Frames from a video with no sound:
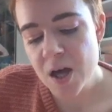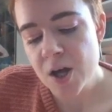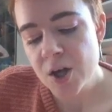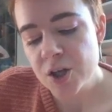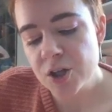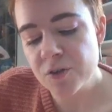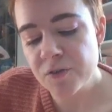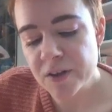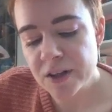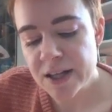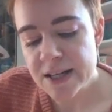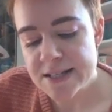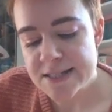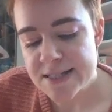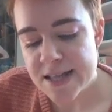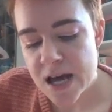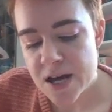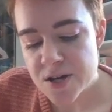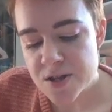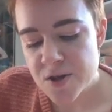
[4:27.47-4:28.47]
You realize
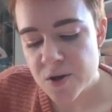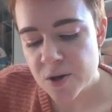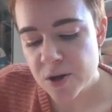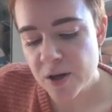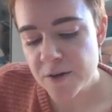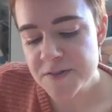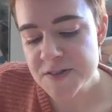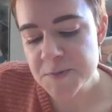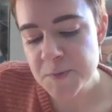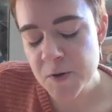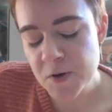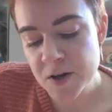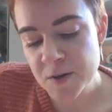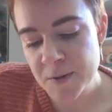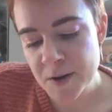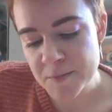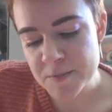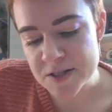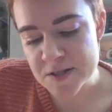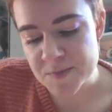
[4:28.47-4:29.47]
that though you have spoken
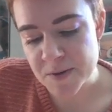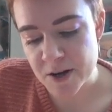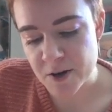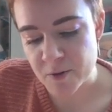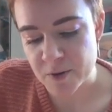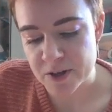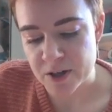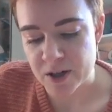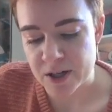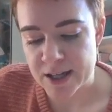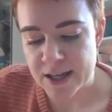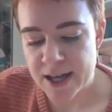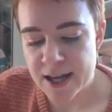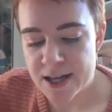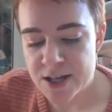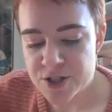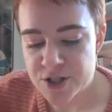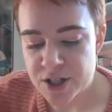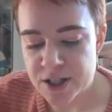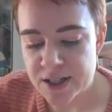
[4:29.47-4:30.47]
about Miss Bergwin on
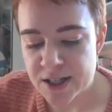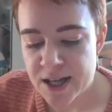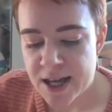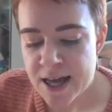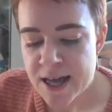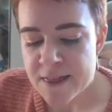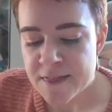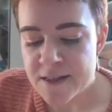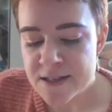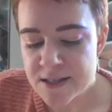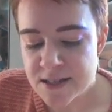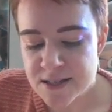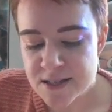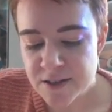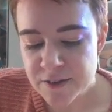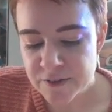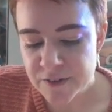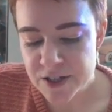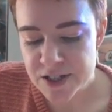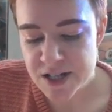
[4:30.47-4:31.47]
occasion, this is
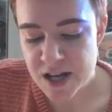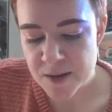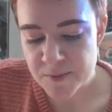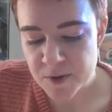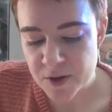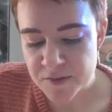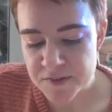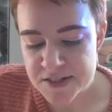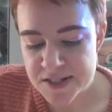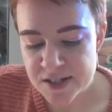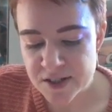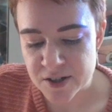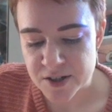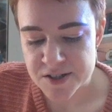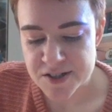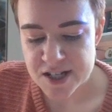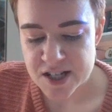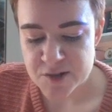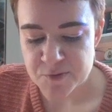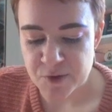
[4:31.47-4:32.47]
the first time you have seen her in
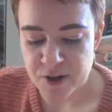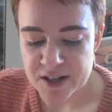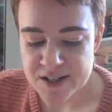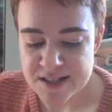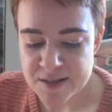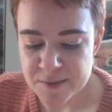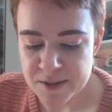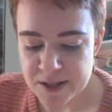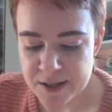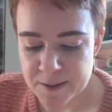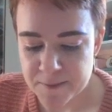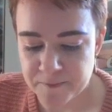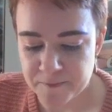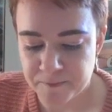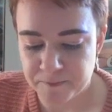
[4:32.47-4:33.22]
such proximity.